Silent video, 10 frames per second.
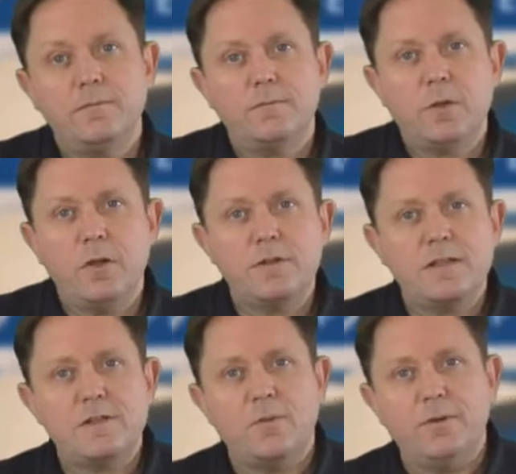close
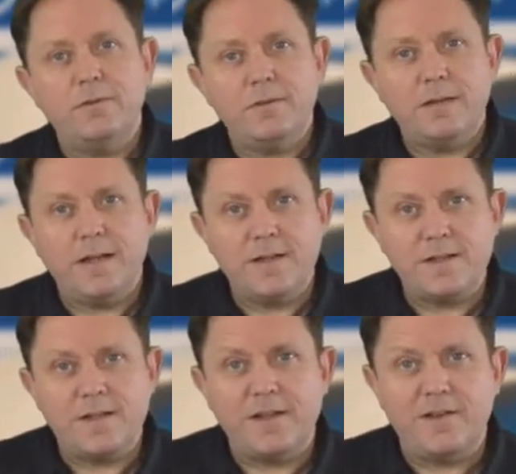this one
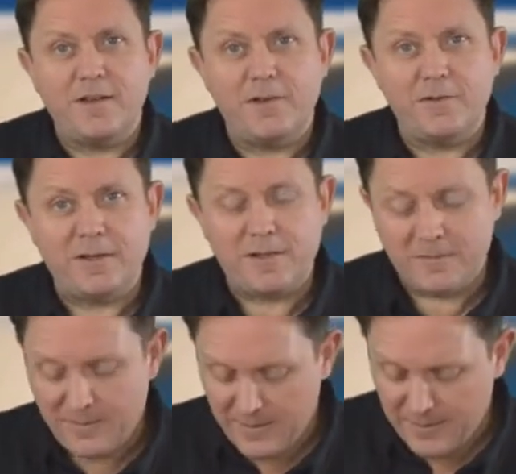and uh, I'll
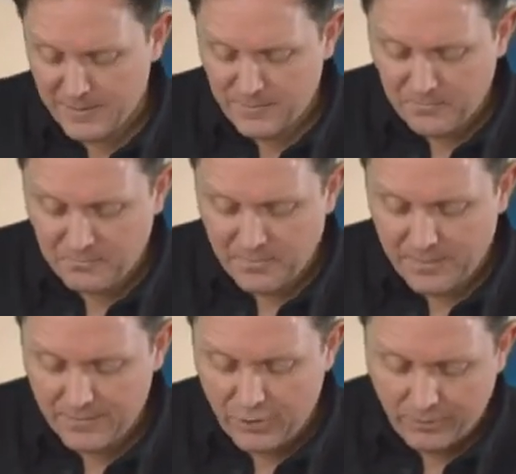uh,
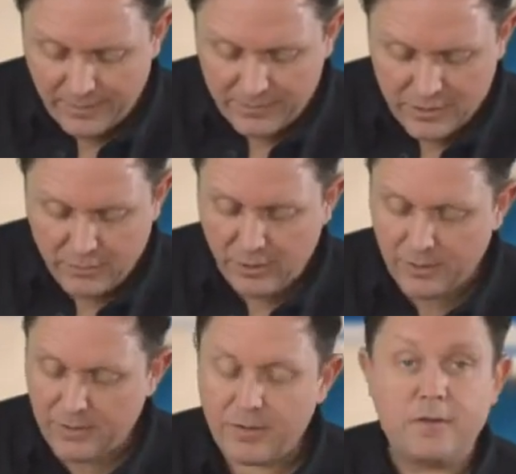go around and do
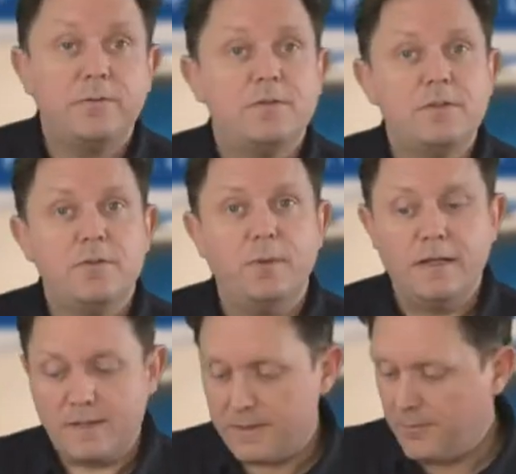all the other two
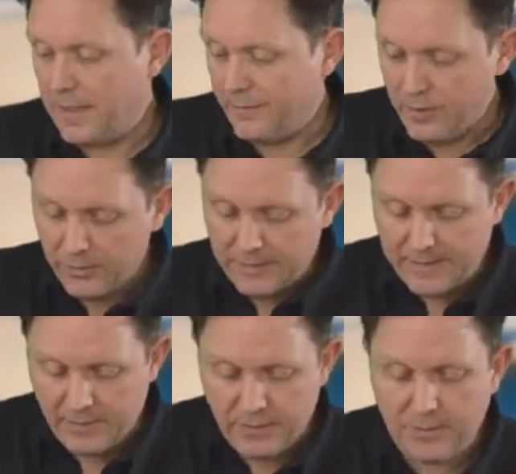blades and we'll have it all
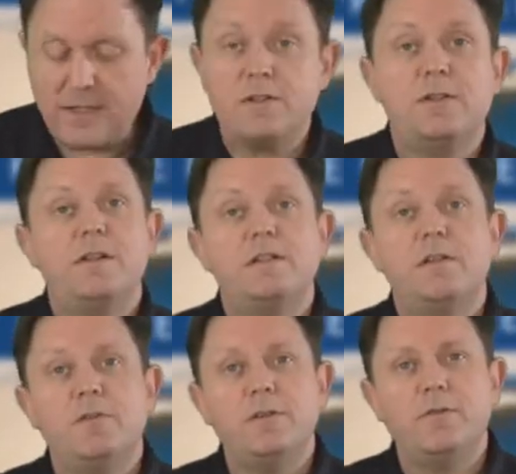laid out on the bench so you can
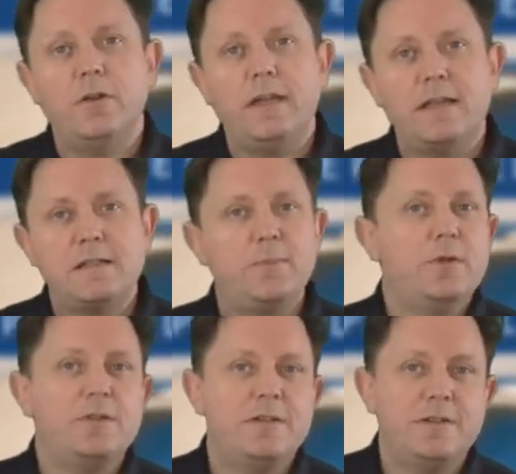see what the fully
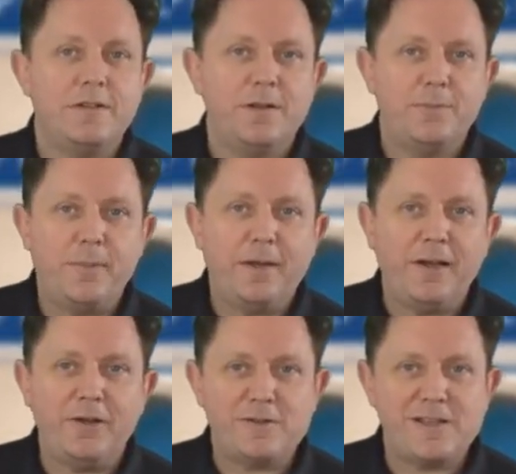exploded uh,
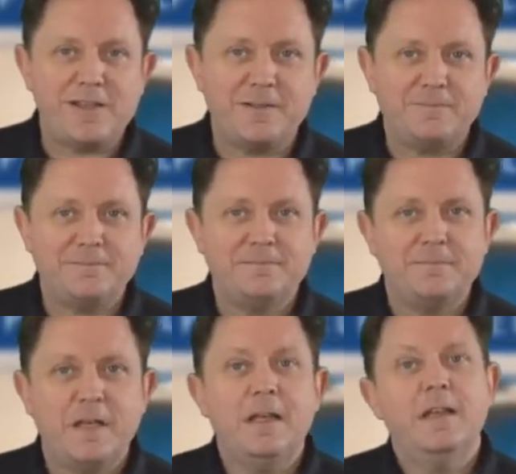propeller looks like.
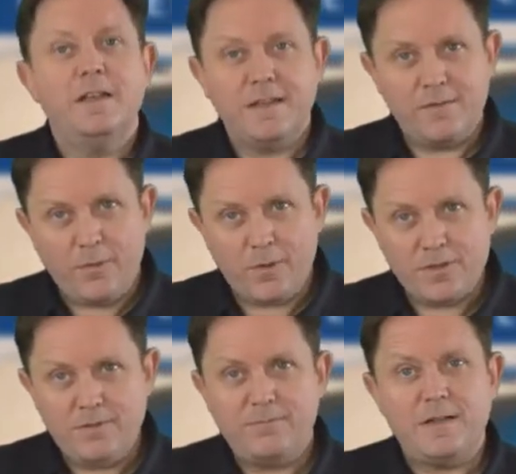Thanks for
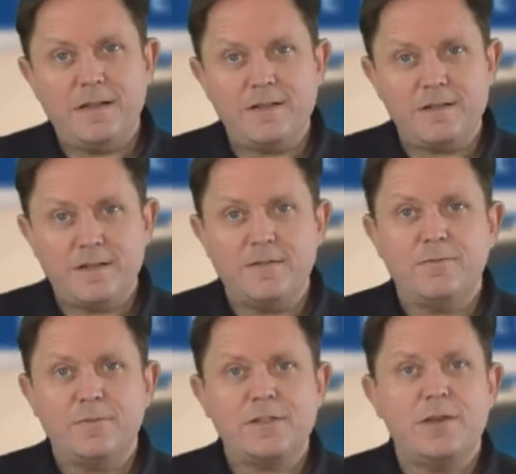watching and uh,
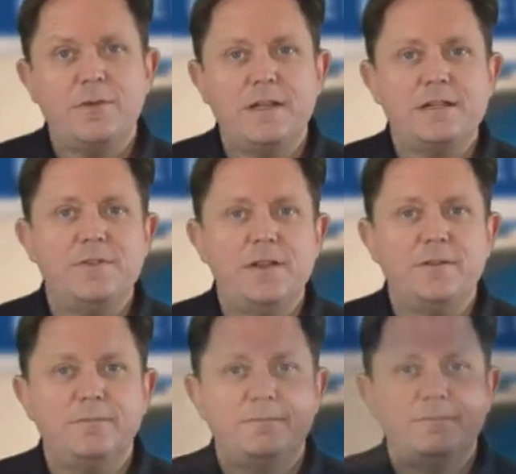we'll see you on the next video.